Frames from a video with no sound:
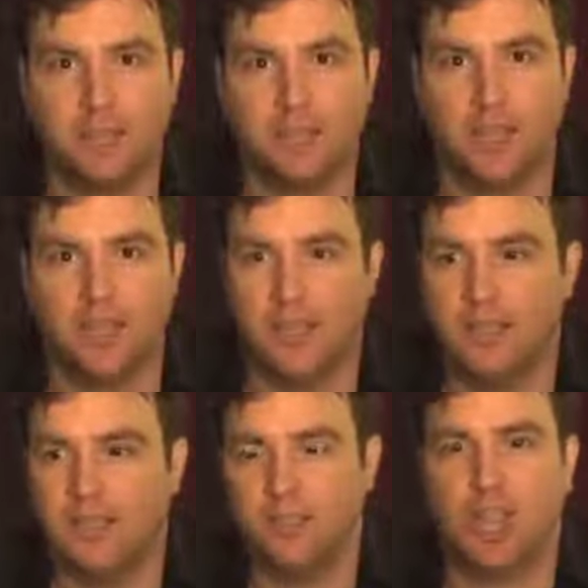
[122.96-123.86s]
who's like
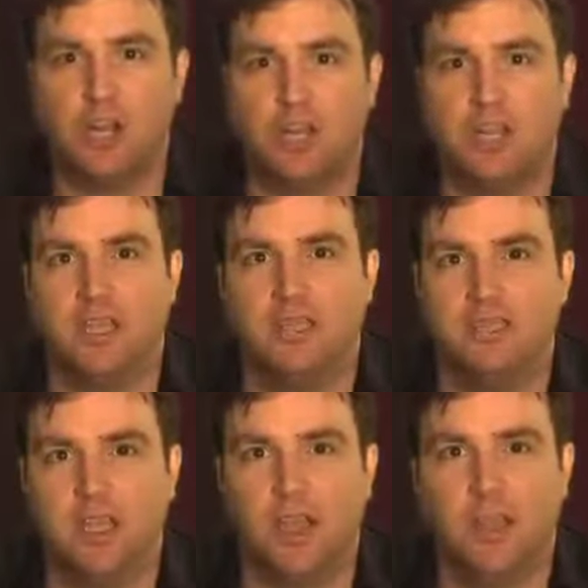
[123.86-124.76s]
channeling
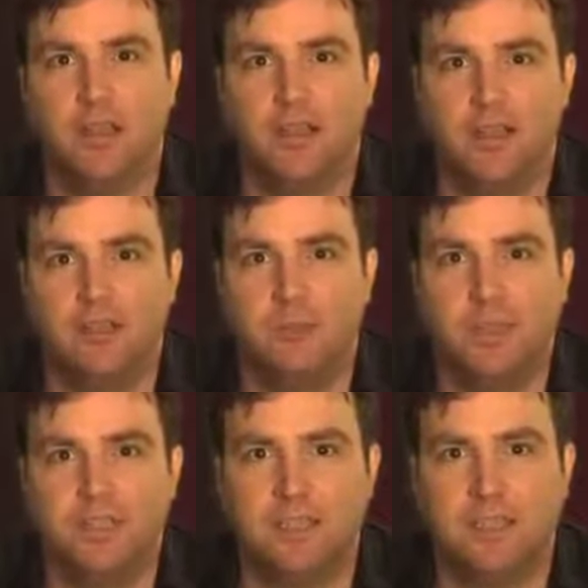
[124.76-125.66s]
his uh, his
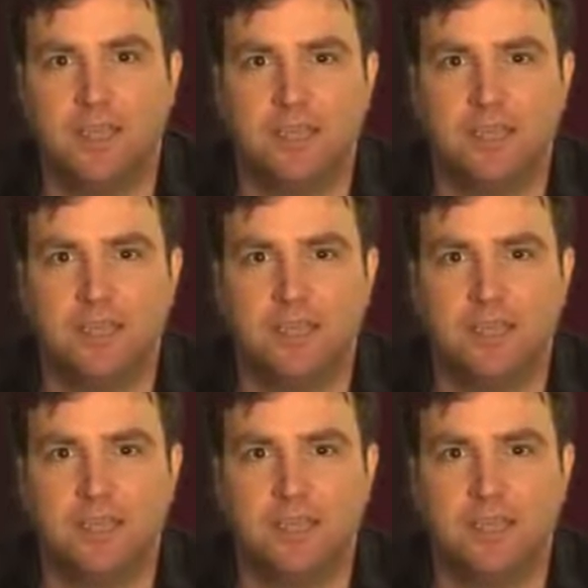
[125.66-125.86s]
basically